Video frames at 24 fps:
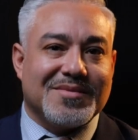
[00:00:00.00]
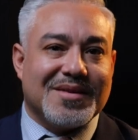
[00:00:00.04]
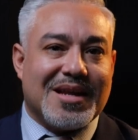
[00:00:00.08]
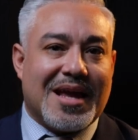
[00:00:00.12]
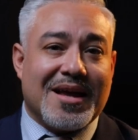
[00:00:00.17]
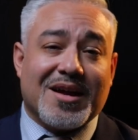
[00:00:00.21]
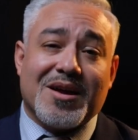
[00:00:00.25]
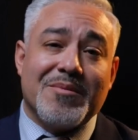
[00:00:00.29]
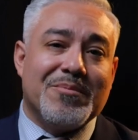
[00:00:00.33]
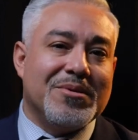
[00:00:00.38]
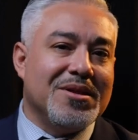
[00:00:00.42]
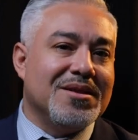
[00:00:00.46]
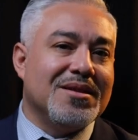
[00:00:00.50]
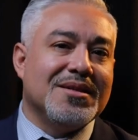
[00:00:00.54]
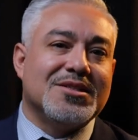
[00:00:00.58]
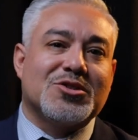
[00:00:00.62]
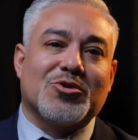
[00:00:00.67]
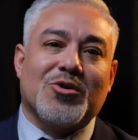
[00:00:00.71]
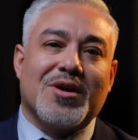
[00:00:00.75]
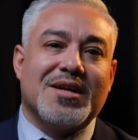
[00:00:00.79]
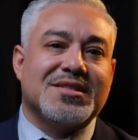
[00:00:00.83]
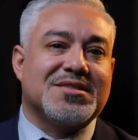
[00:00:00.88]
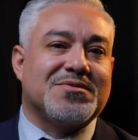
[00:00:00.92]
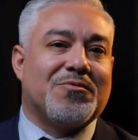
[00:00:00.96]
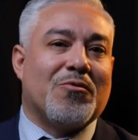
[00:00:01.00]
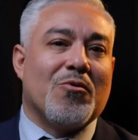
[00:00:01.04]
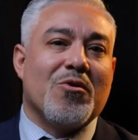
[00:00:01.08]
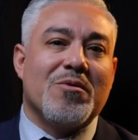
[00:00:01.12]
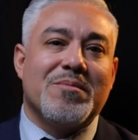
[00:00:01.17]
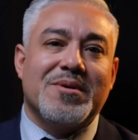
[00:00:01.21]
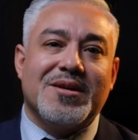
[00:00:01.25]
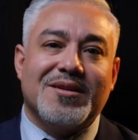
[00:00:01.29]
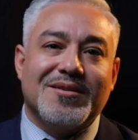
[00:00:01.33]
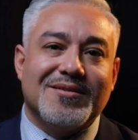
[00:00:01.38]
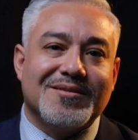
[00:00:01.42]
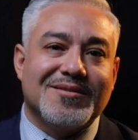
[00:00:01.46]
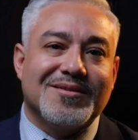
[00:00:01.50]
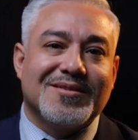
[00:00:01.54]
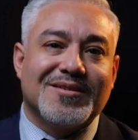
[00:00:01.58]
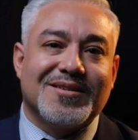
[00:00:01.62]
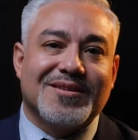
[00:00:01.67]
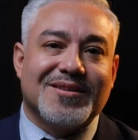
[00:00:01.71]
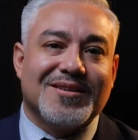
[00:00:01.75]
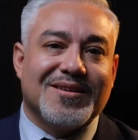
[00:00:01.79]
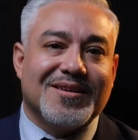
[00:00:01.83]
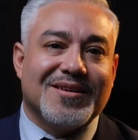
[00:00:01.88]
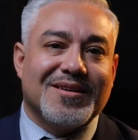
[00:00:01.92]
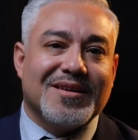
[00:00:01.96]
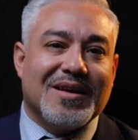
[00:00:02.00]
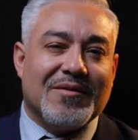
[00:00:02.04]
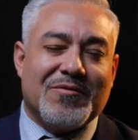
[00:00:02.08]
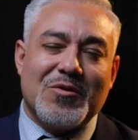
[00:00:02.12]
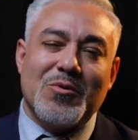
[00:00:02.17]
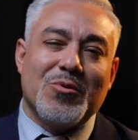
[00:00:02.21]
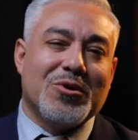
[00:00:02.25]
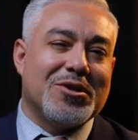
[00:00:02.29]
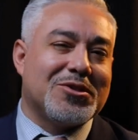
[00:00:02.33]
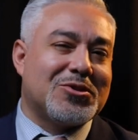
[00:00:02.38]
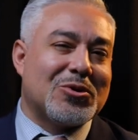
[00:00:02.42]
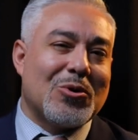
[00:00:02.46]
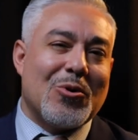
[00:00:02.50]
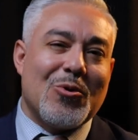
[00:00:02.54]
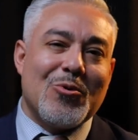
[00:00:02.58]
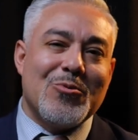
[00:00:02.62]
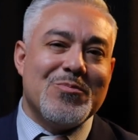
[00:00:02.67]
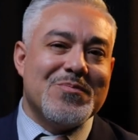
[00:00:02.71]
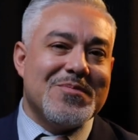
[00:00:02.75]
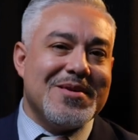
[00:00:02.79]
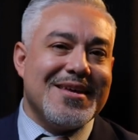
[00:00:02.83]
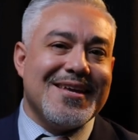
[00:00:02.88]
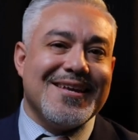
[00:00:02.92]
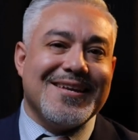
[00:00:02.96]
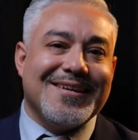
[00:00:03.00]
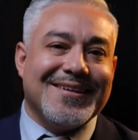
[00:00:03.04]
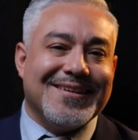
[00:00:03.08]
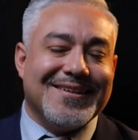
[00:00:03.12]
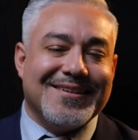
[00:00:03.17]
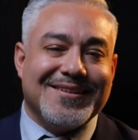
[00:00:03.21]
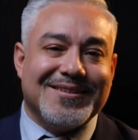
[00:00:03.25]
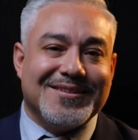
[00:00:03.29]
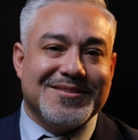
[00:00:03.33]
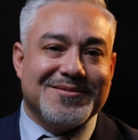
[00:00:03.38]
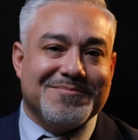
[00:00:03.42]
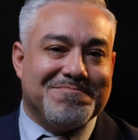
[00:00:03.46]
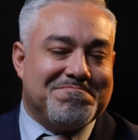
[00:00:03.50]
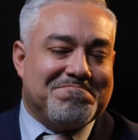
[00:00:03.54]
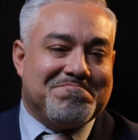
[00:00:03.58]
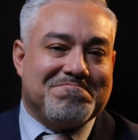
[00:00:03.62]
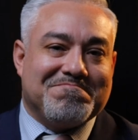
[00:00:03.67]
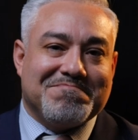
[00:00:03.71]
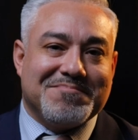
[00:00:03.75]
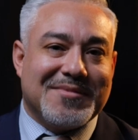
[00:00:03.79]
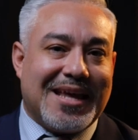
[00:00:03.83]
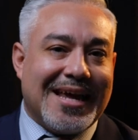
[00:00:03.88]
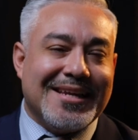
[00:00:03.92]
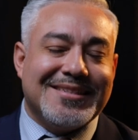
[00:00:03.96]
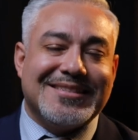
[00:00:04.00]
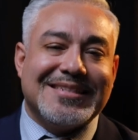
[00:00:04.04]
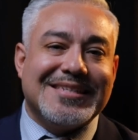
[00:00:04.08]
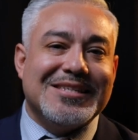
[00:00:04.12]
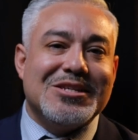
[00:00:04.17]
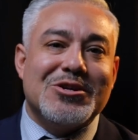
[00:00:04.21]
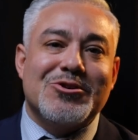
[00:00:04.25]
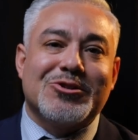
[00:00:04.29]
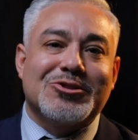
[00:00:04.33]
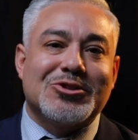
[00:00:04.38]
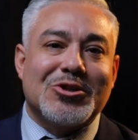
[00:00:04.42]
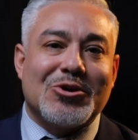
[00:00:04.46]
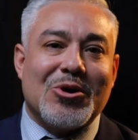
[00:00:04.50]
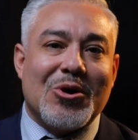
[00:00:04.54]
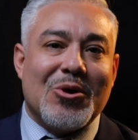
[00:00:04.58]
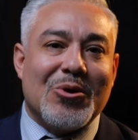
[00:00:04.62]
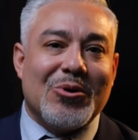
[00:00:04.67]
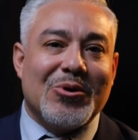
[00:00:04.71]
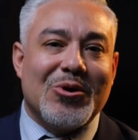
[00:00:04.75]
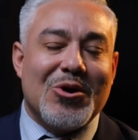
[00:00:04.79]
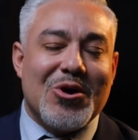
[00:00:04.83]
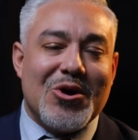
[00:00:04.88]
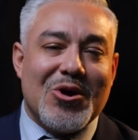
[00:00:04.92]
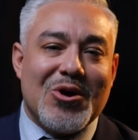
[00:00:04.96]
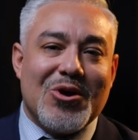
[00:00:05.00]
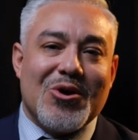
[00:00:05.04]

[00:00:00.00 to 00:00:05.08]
and completely transform it, if you would have told me 18 years ago,